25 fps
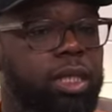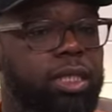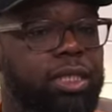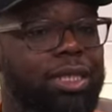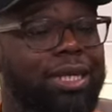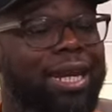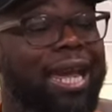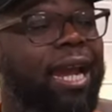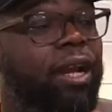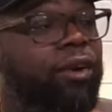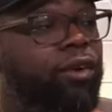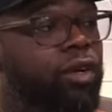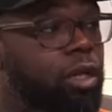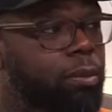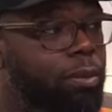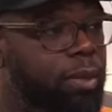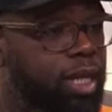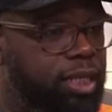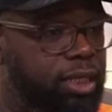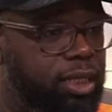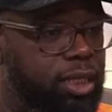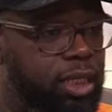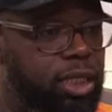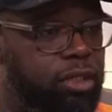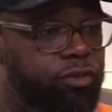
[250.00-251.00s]
it's an acronym
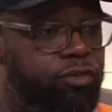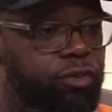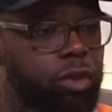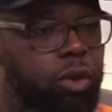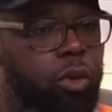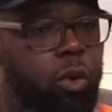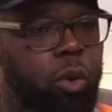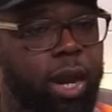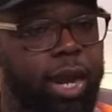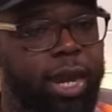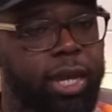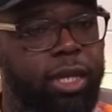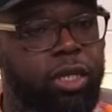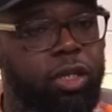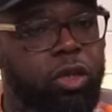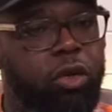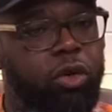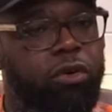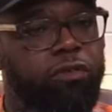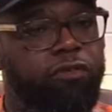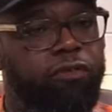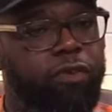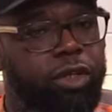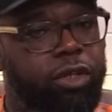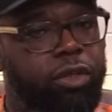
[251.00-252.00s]
that stands for Quiet
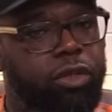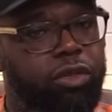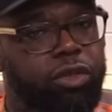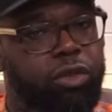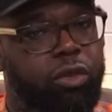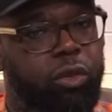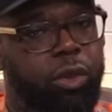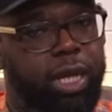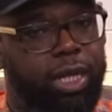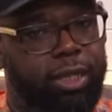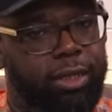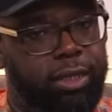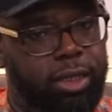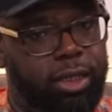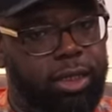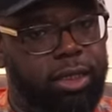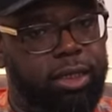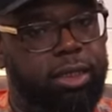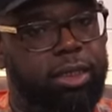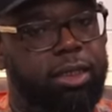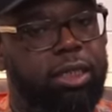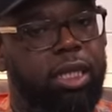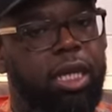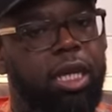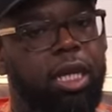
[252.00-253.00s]
Your Offenders Through
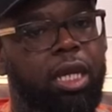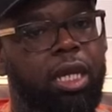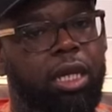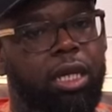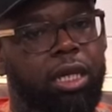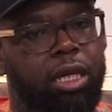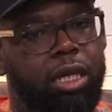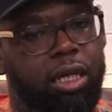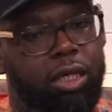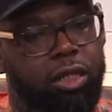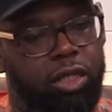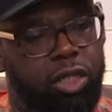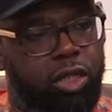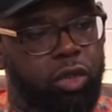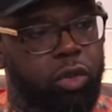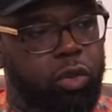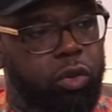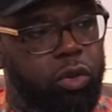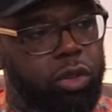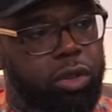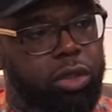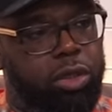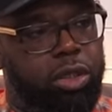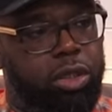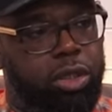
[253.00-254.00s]
Excellence. Uh, the
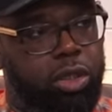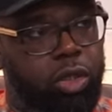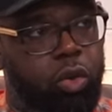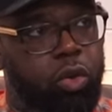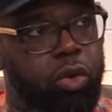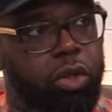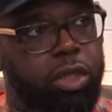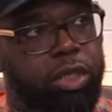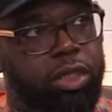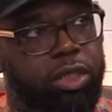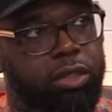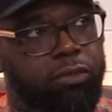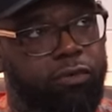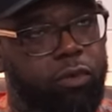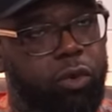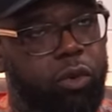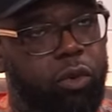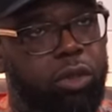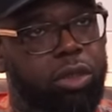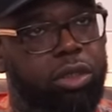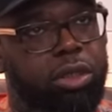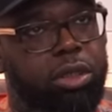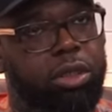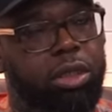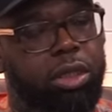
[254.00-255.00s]
your your is of
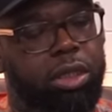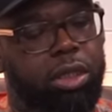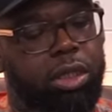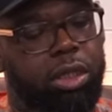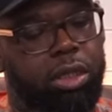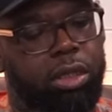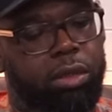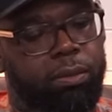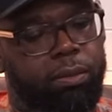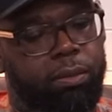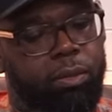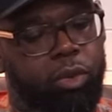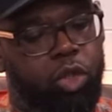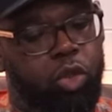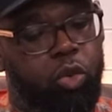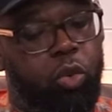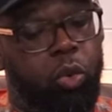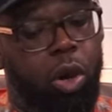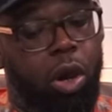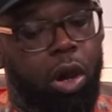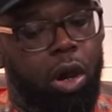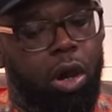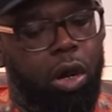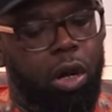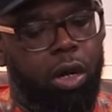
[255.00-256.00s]
course uh,
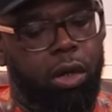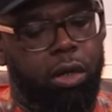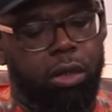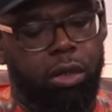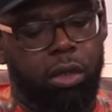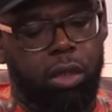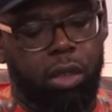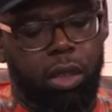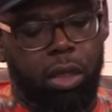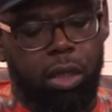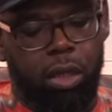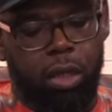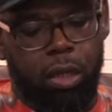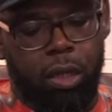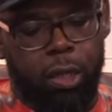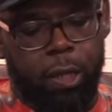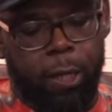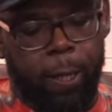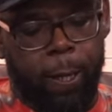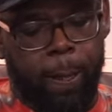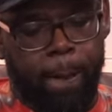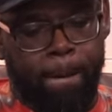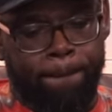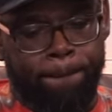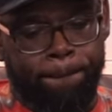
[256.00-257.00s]
you are,
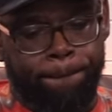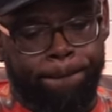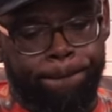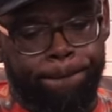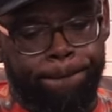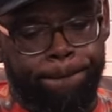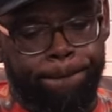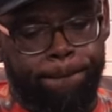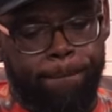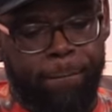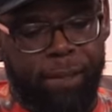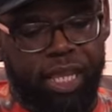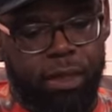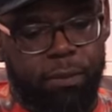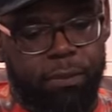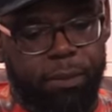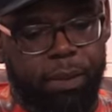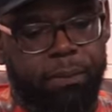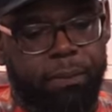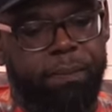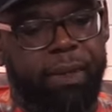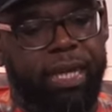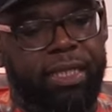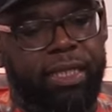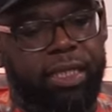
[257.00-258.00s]
um,
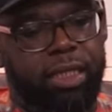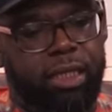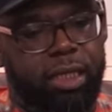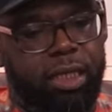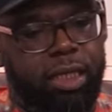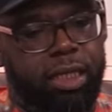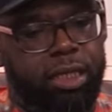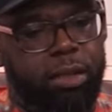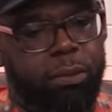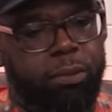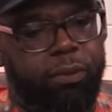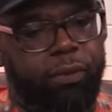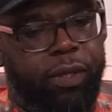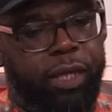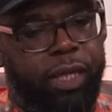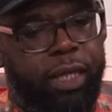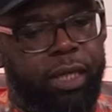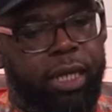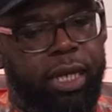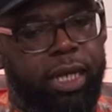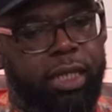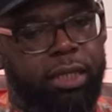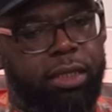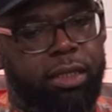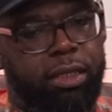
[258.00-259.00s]
but basically it's a
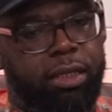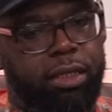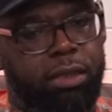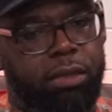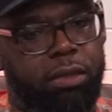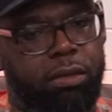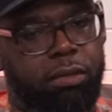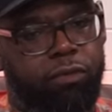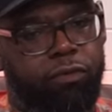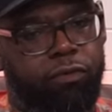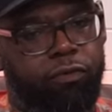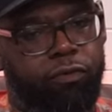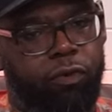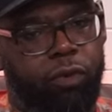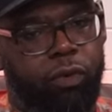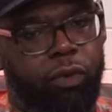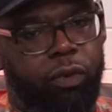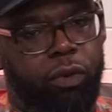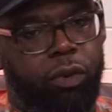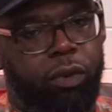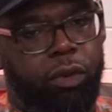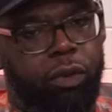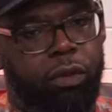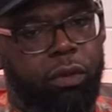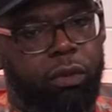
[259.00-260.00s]
brand that's
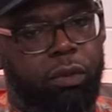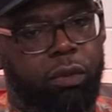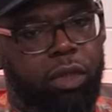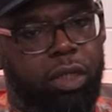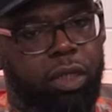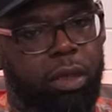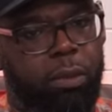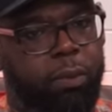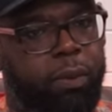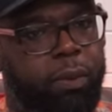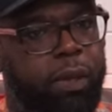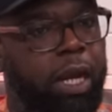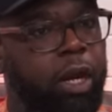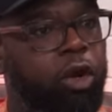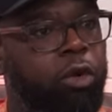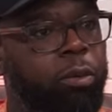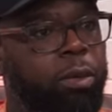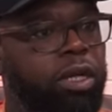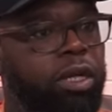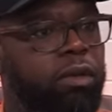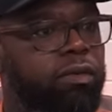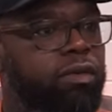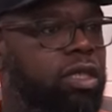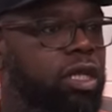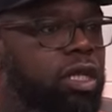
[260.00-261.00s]
for the
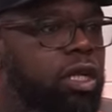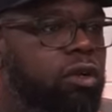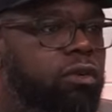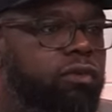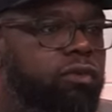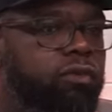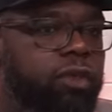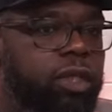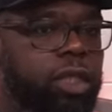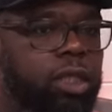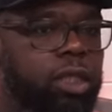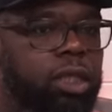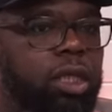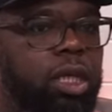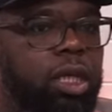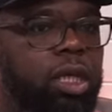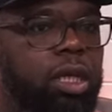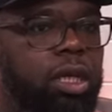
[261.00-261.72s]
empowerment of self and